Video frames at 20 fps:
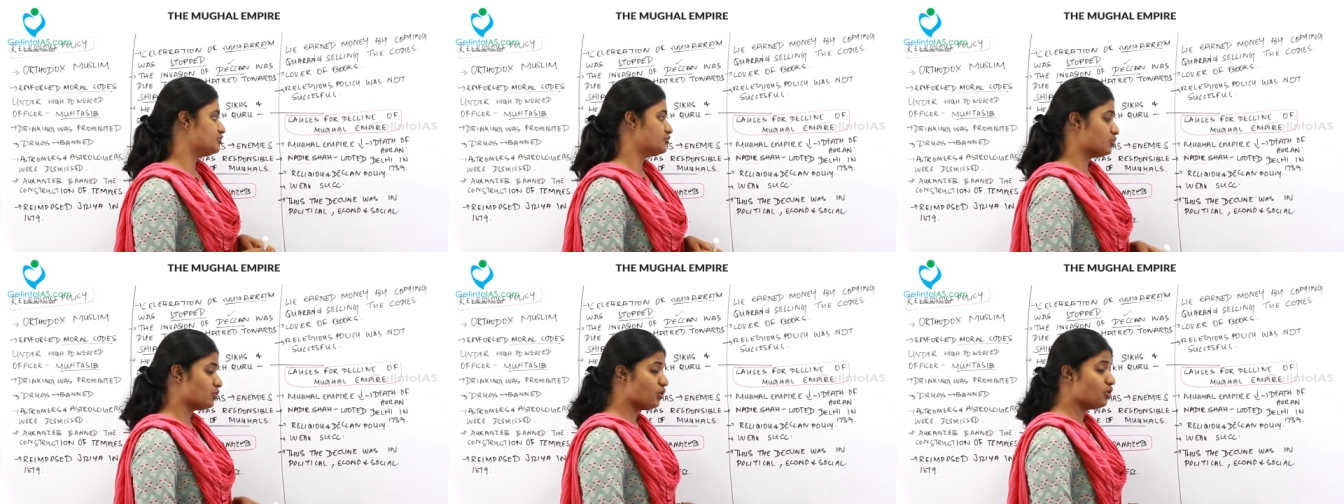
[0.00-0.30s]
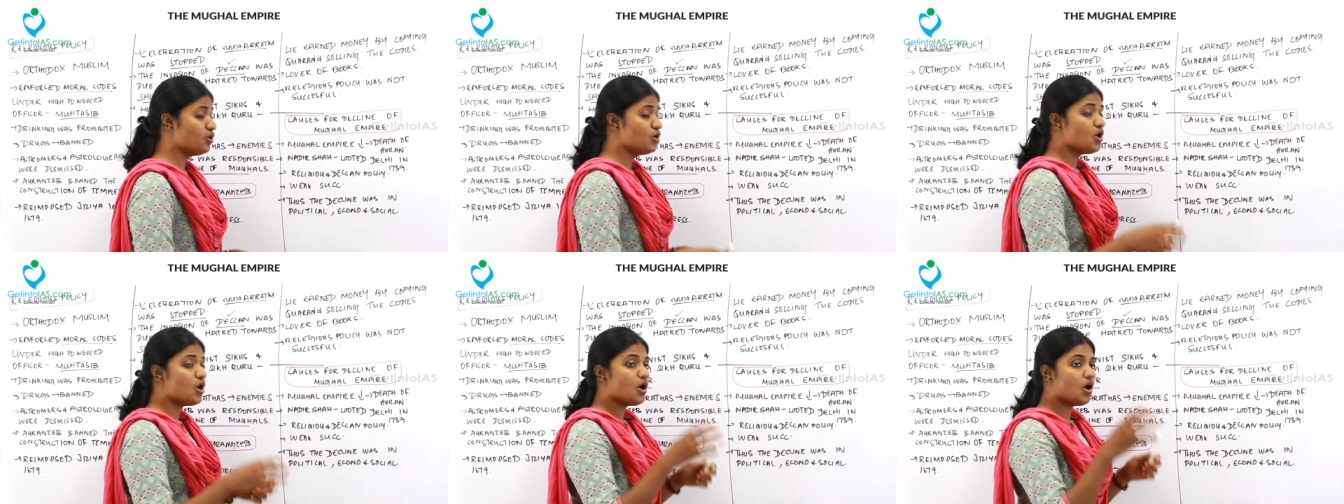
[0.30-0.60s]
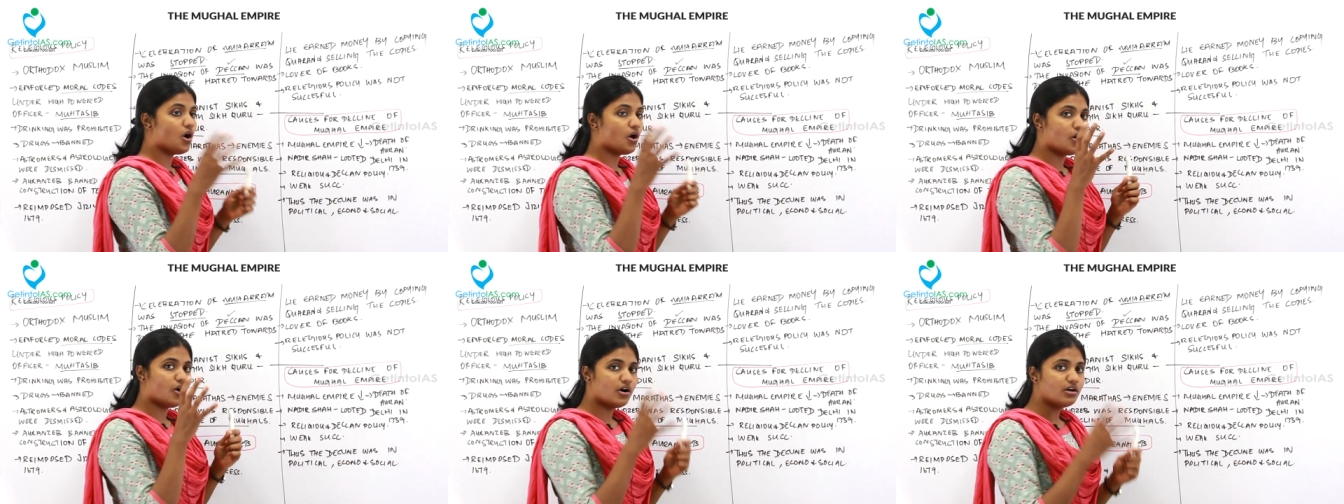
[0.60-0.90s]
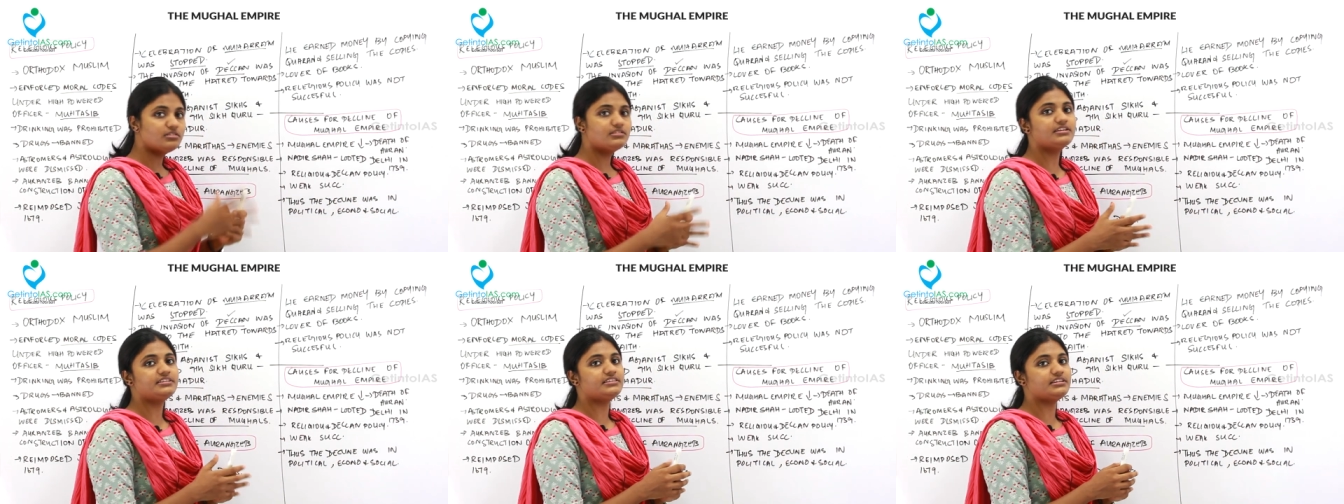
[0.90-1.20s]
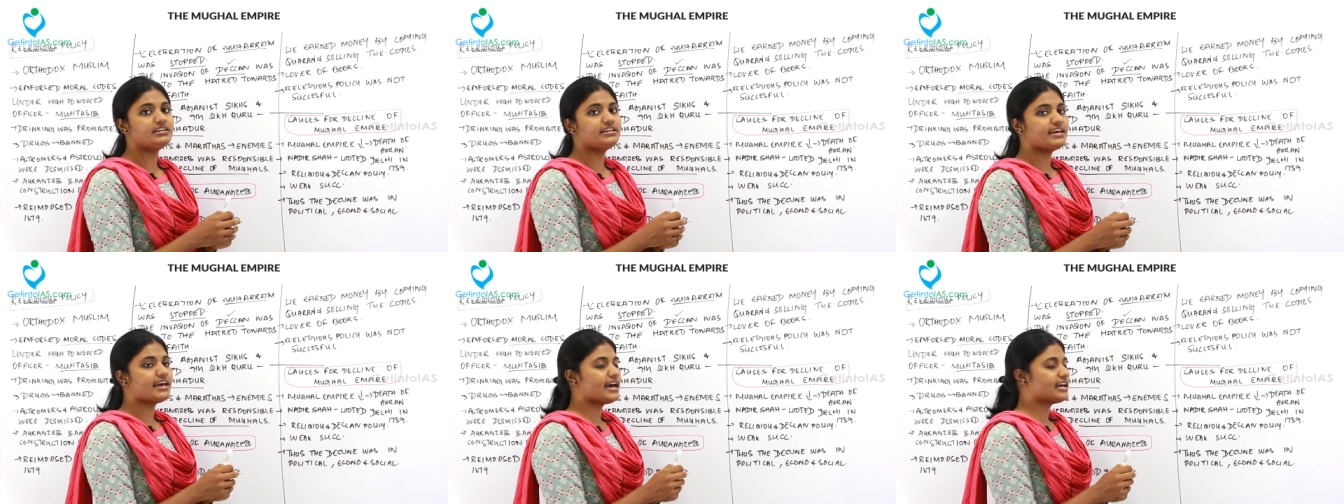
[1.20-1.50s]
So, all the
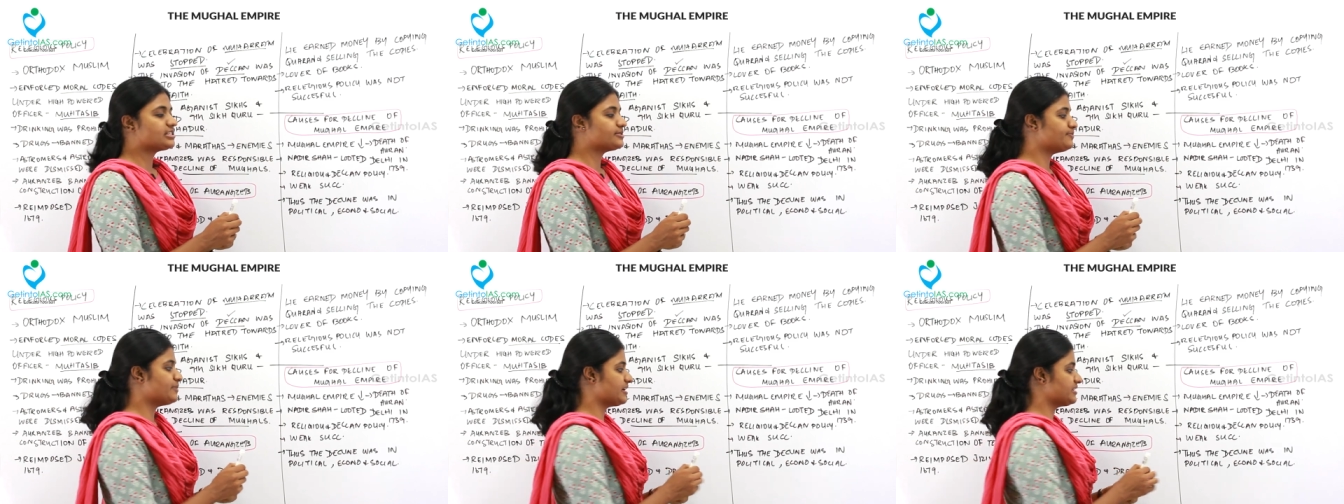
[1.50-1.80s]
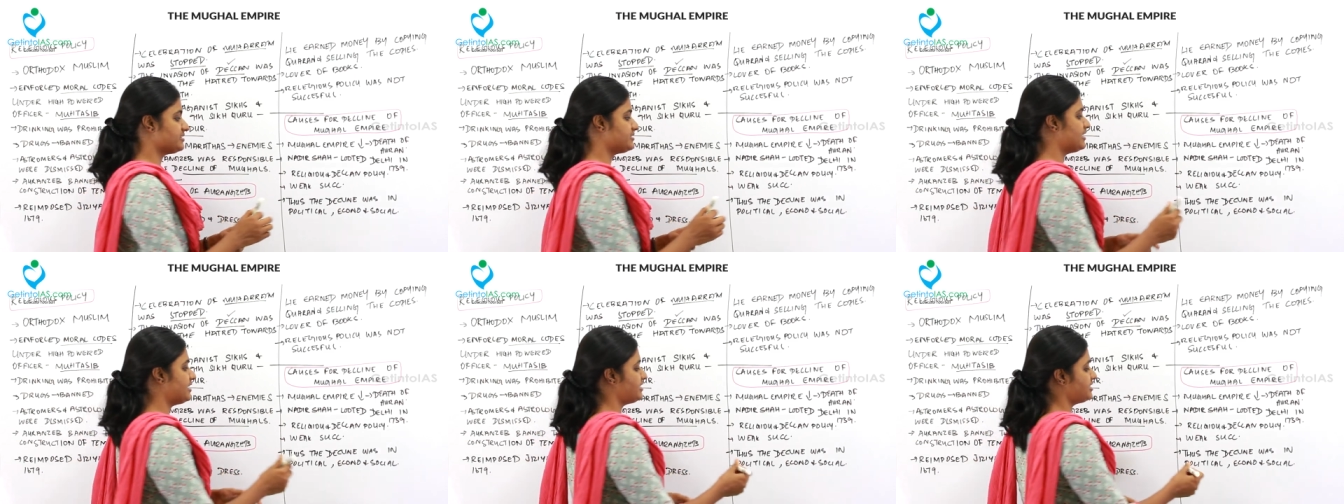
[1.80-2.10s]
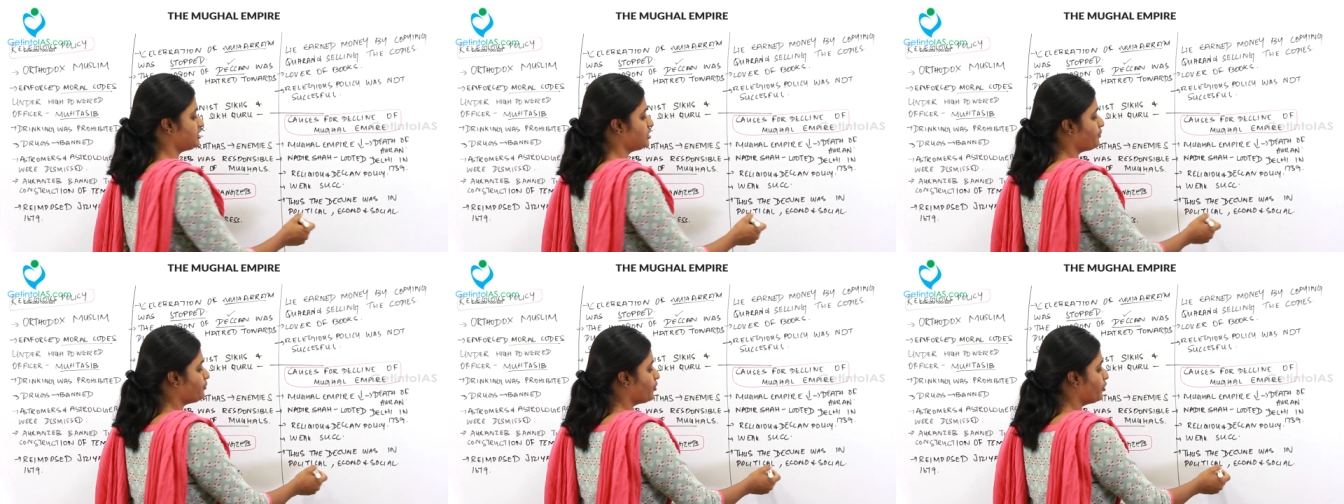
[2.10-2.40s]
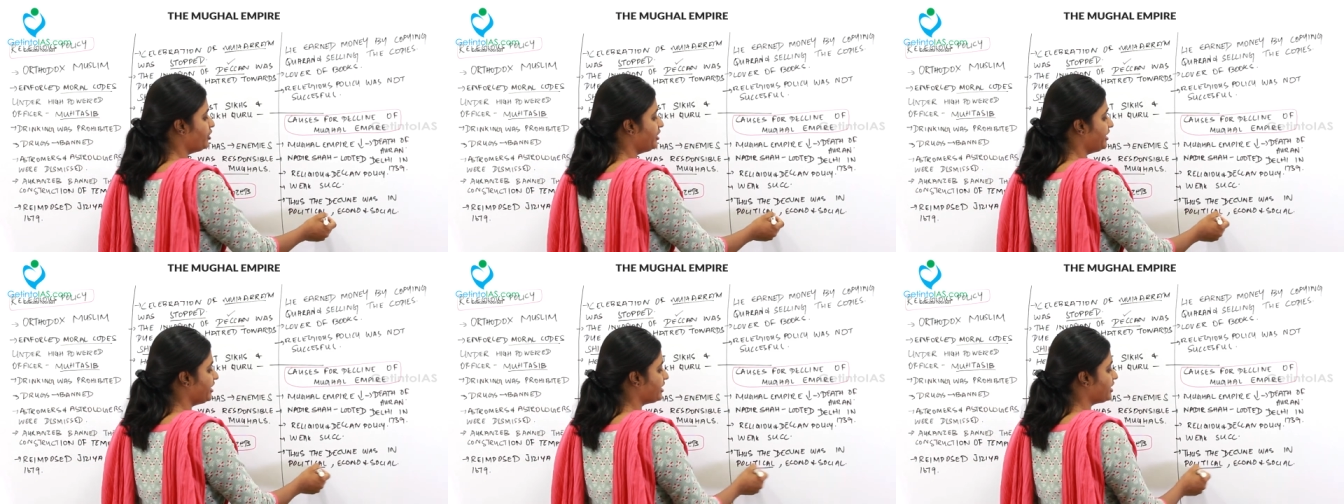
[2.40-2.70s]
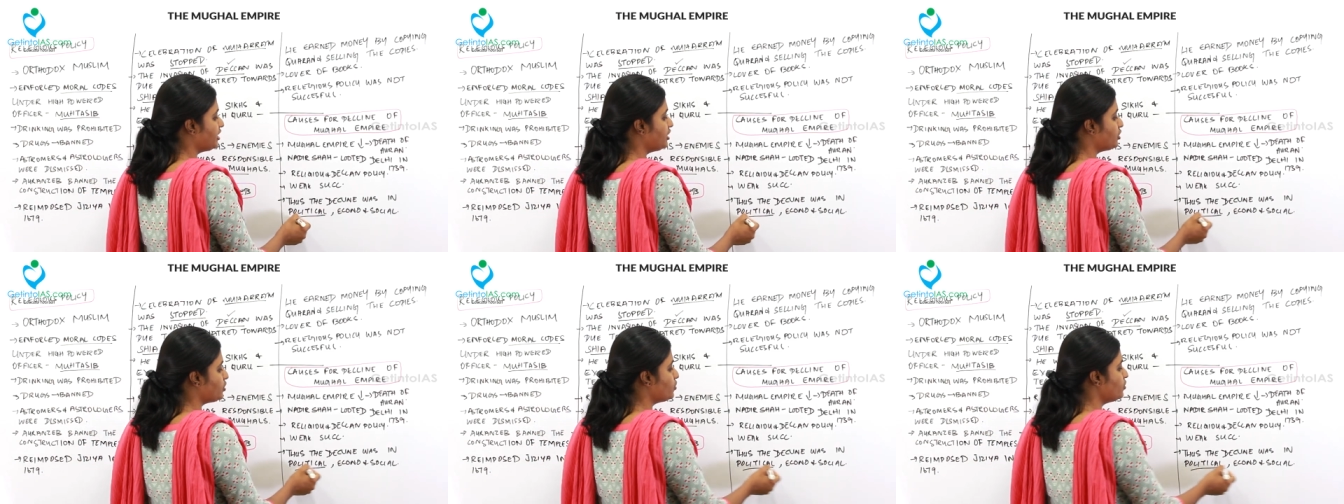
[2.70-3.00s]
three aspects, that is the
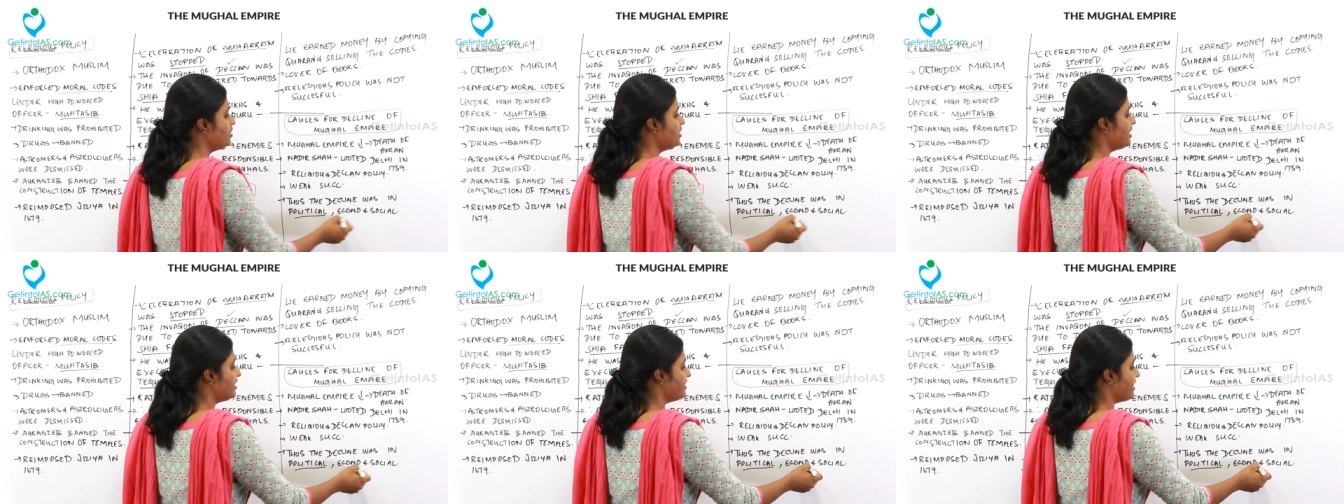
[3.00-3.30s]
political rule,